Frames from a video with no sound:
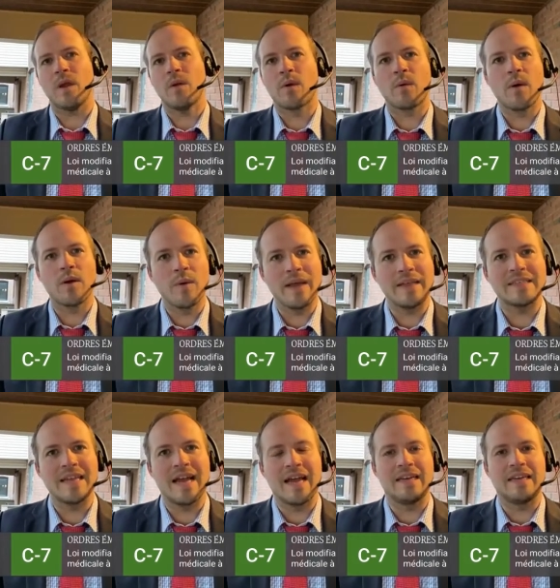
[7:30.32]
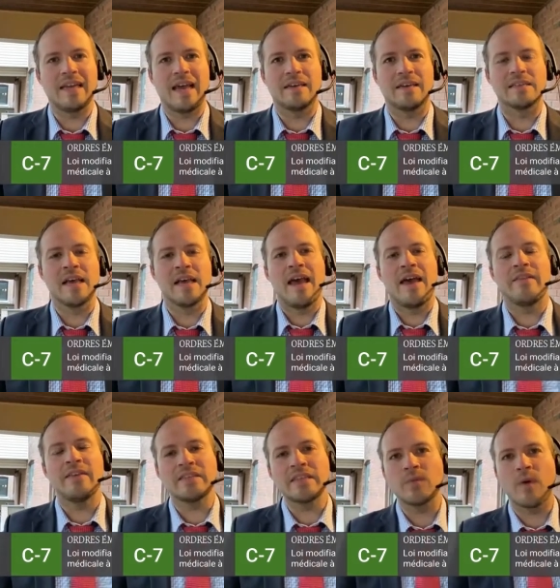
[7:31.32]
where one waits 90 days. And
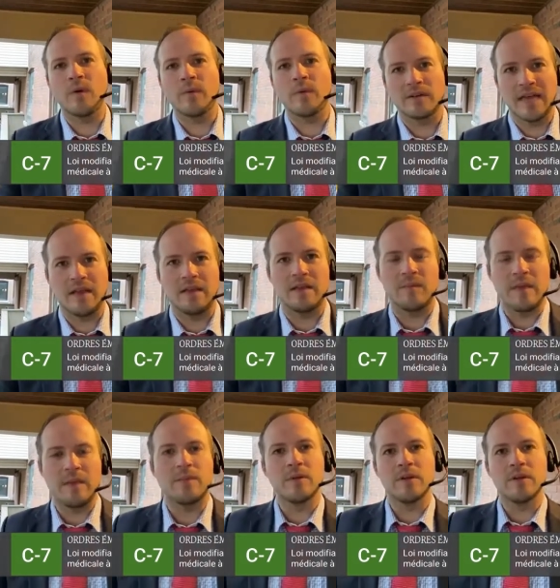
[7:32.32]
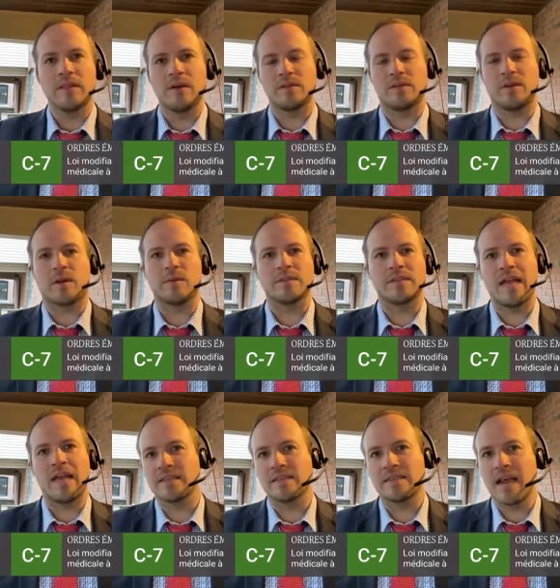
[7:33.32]
this is what we are telling people in those
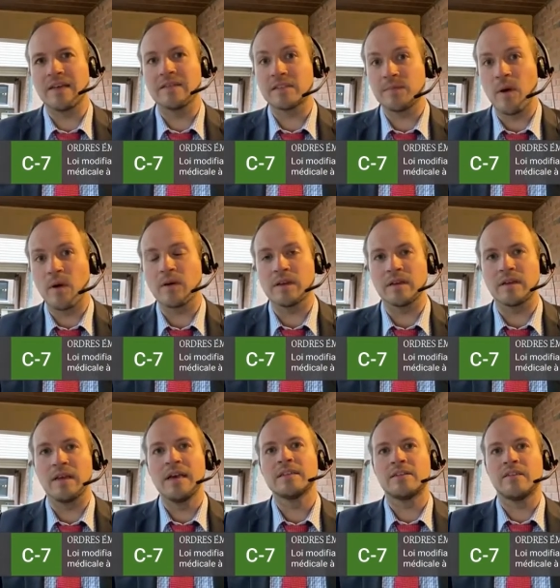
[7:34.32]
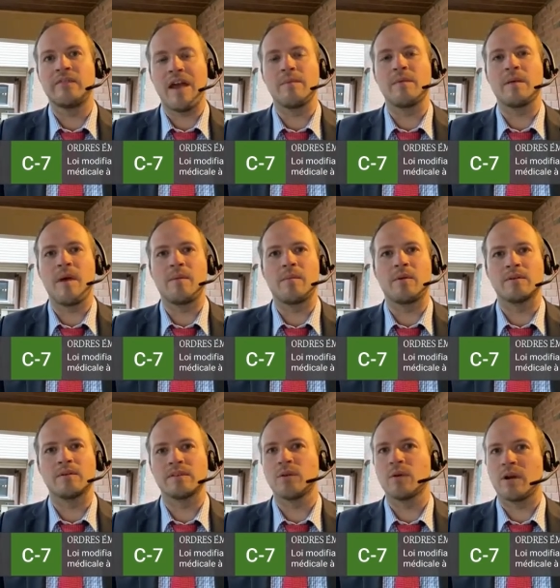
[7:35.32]
circumstances. And I have spoken to family
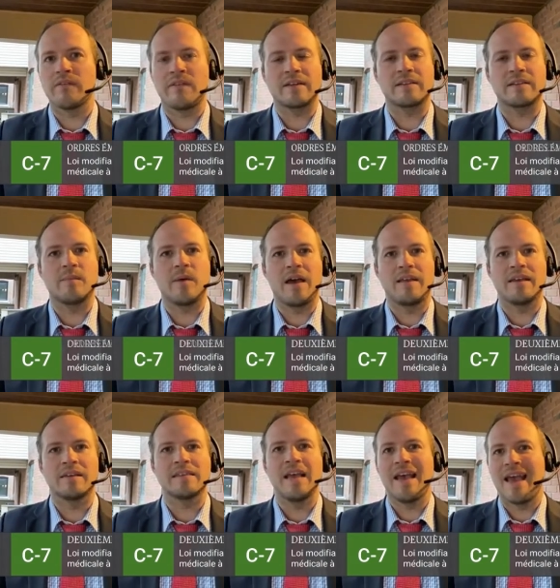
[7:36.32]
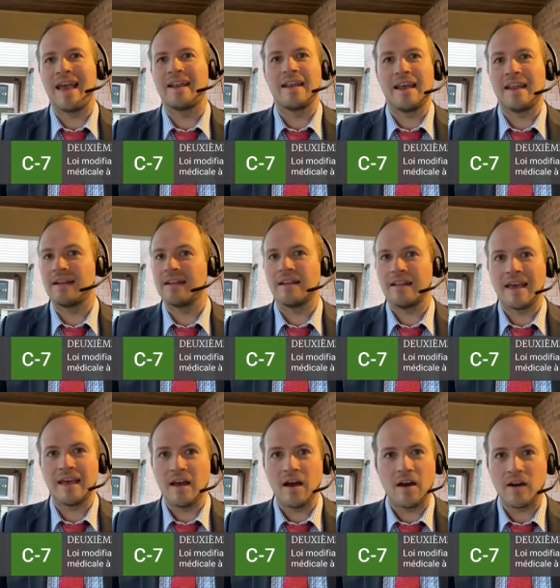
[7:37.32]
members who are affected by this, and, and
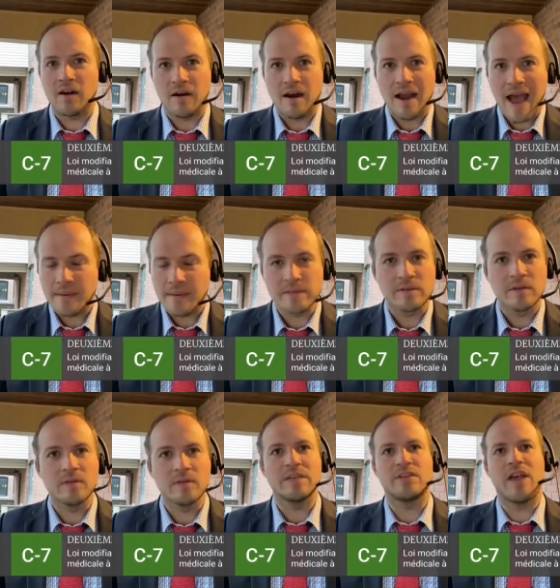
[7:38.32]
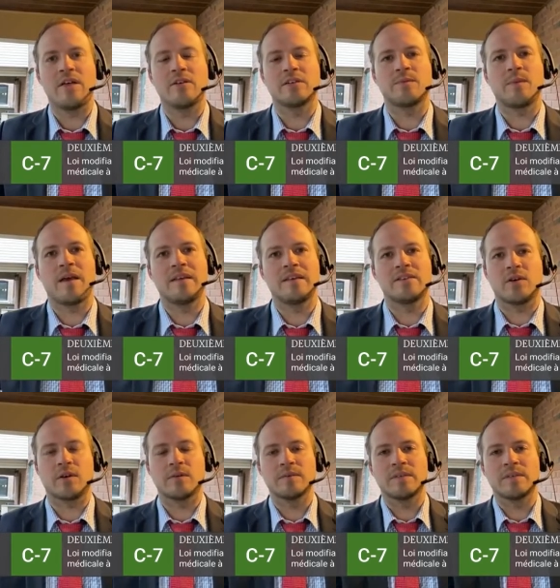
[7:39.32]
they are absolutely challenged by these
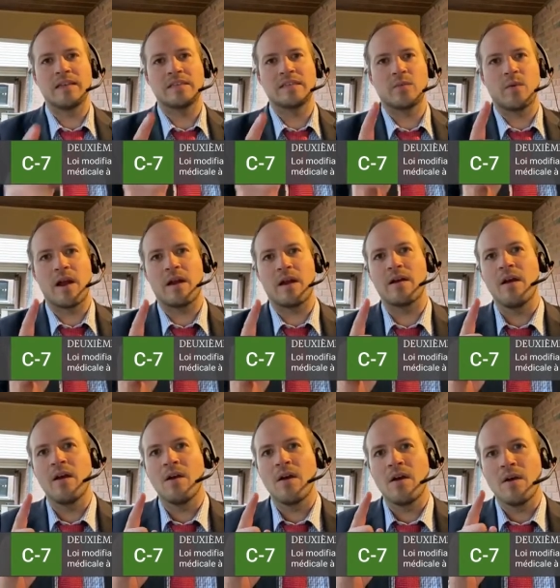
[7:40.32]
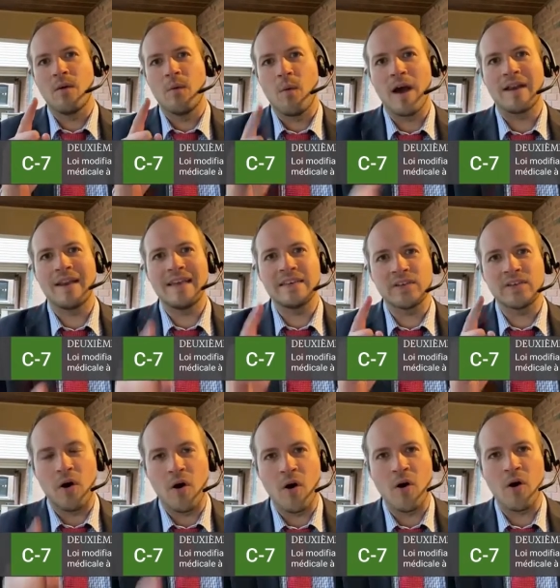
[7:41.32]
circumstances where one is
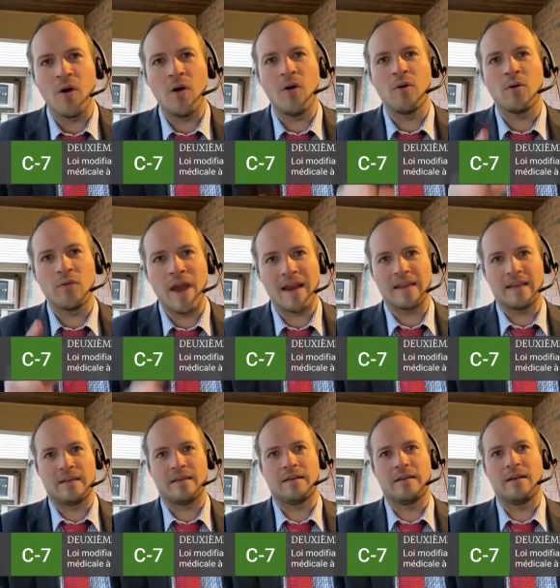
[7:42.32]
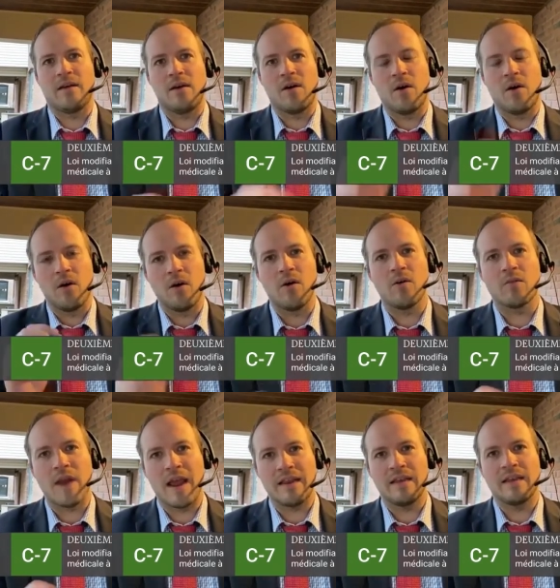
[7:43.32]
already,
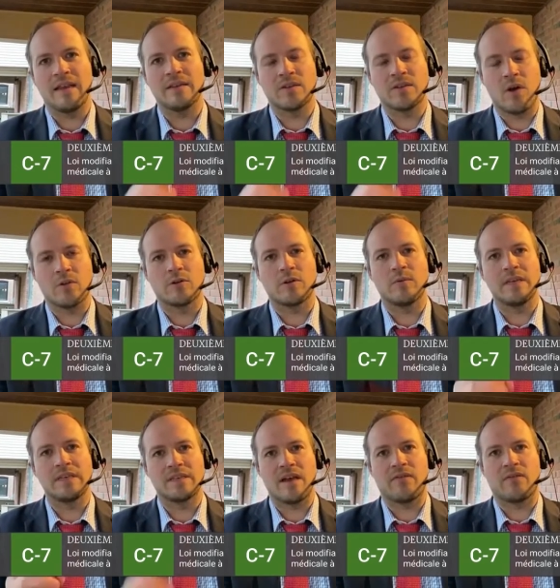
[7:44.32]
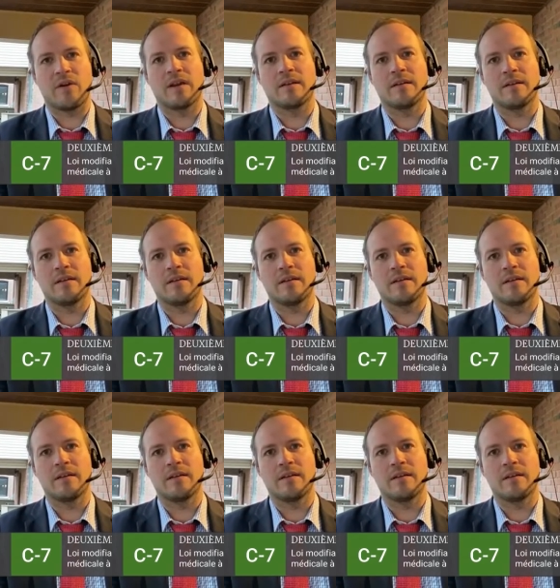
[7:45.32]
already intolerably suffering.